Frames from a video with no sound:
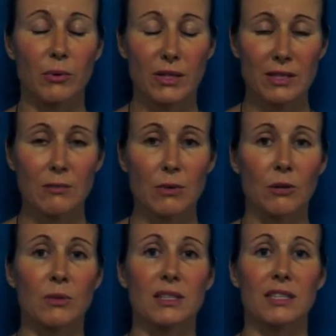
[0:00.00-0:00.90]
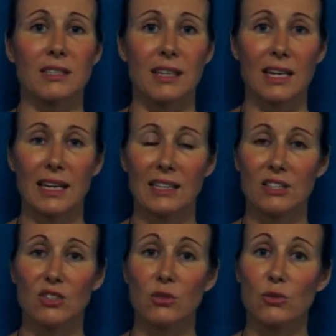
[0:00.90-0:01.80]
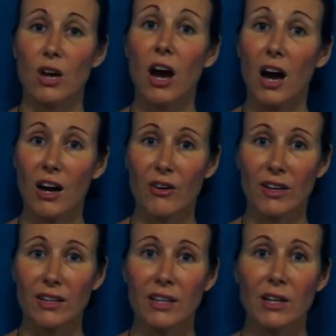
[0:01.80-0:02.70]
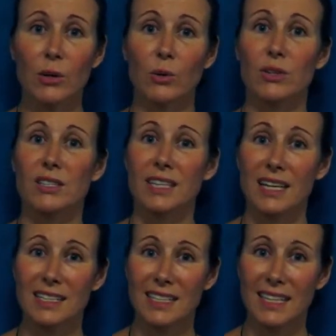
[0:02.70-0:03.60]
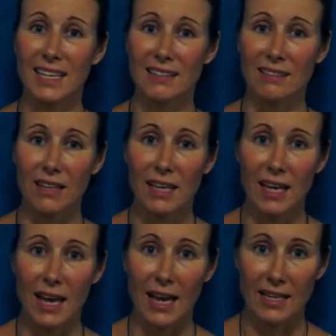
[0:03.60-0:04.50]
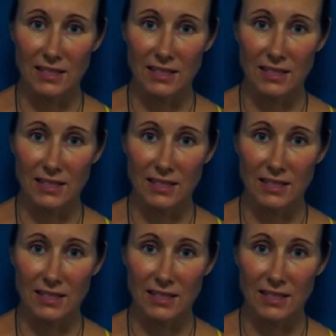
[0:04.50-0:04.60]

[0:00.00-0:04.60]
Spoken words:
present moment is connected to the hara or the dantian. And